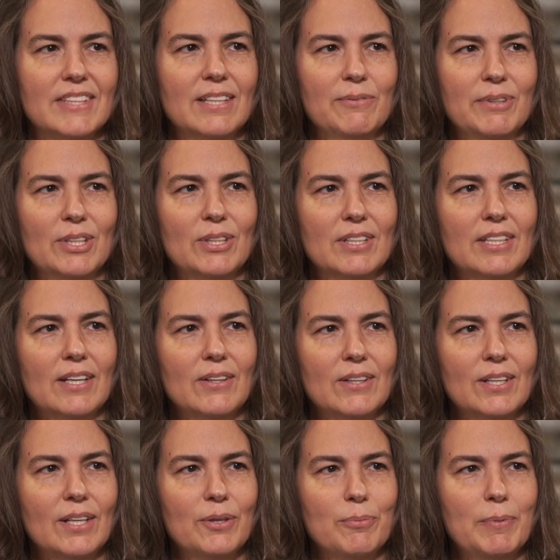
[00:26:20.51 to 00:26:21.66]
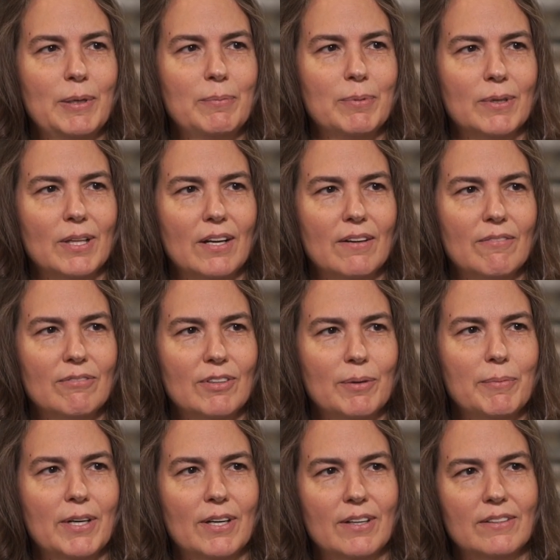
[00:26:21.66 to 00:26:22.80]
And we look down at other people from
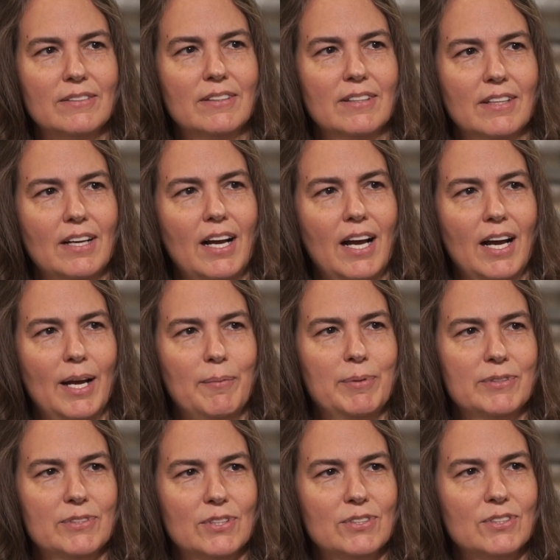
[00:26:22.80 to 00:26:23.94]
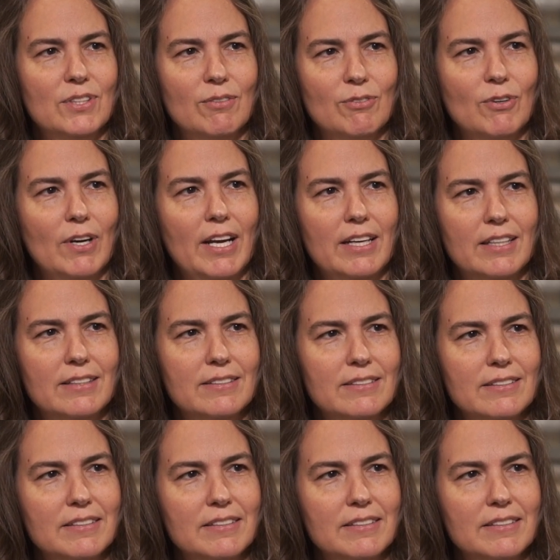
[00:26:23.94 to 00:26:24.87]
our high position of greatness.